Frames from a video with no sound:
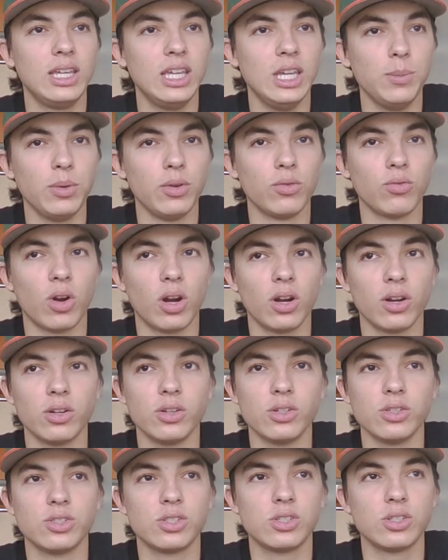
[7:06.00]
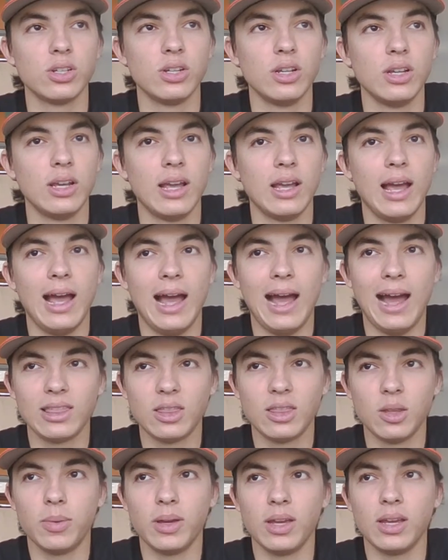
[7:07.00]
keeping runners
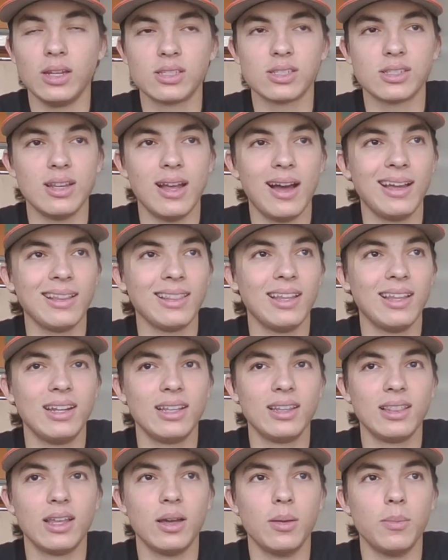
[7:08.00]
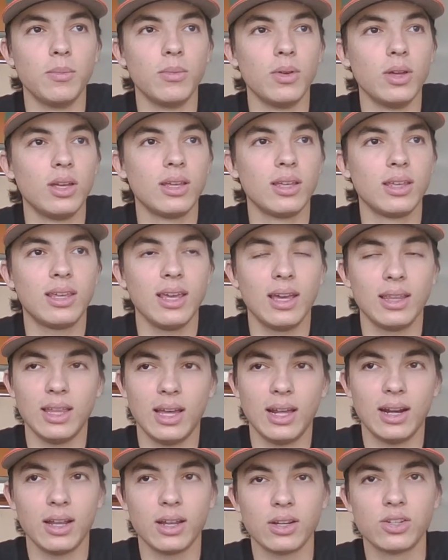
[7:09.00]
at the base, not letting them get
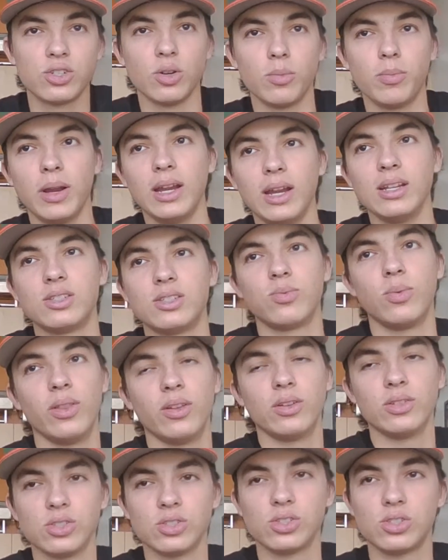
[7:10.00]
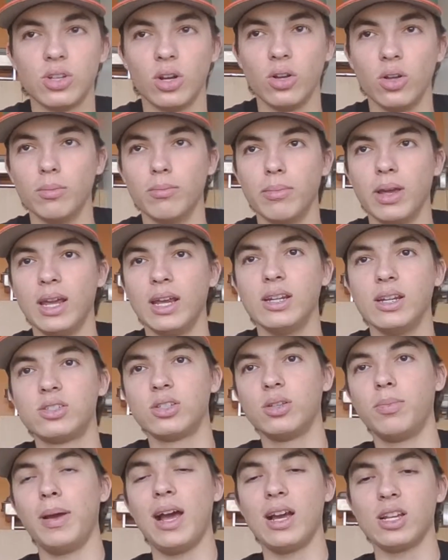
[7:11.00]
that extra base, whether it's a stolen
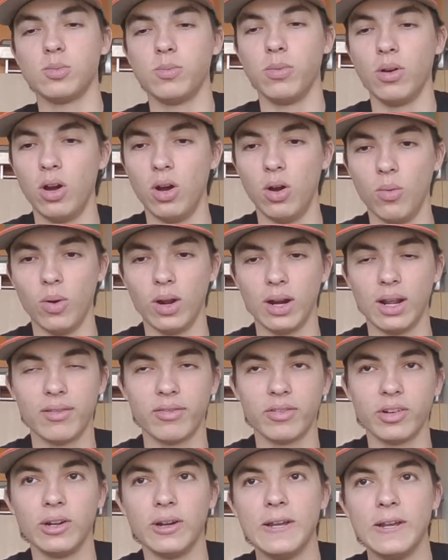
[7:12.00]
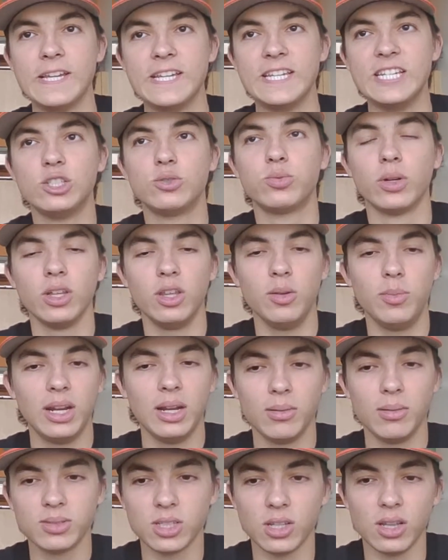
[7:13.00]
base, pass ball, whatever. He's really been
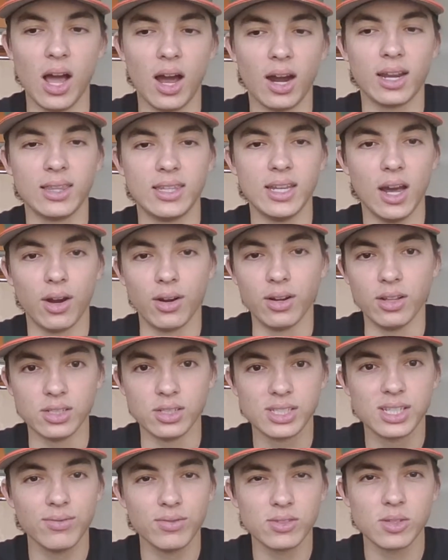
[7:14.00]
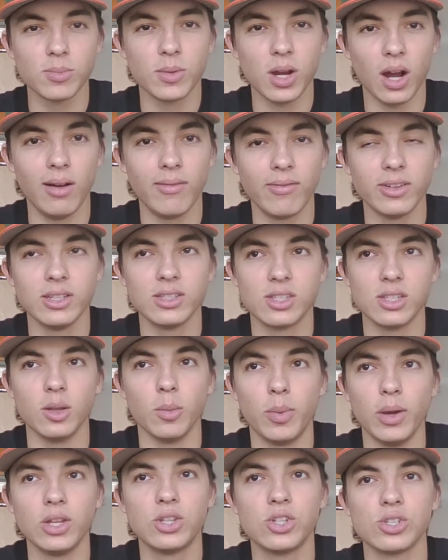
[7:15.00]
able to lock it down, and it's given some confidence in
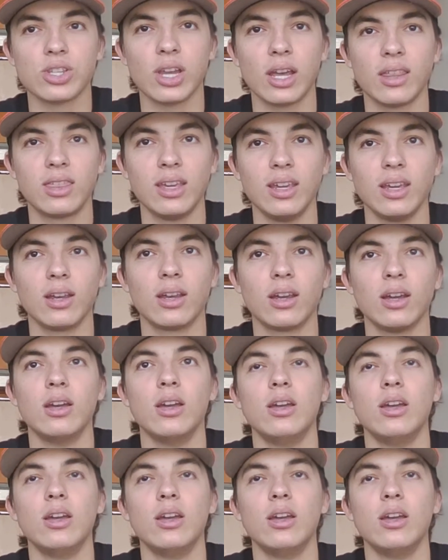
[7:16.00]
the pitchers, I think,